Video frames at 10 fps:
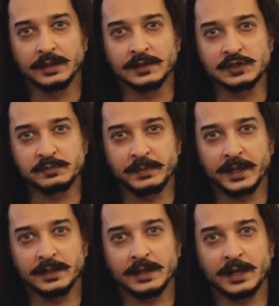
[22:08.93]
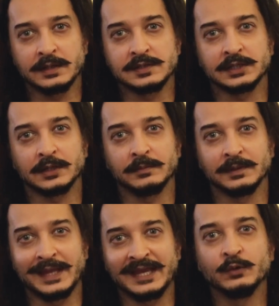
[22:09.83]
in Spain and take up
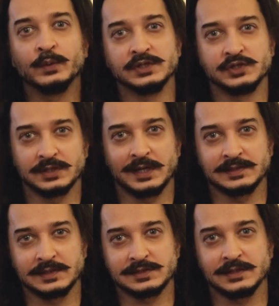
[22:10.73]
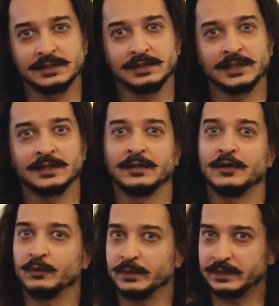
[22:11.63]
language as a study, and
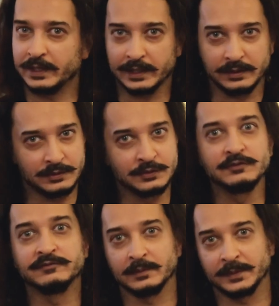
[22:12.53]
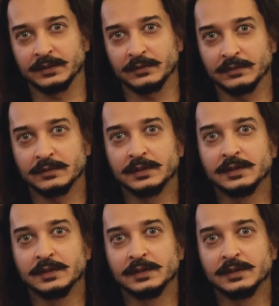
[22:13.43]
along with that do flamenco.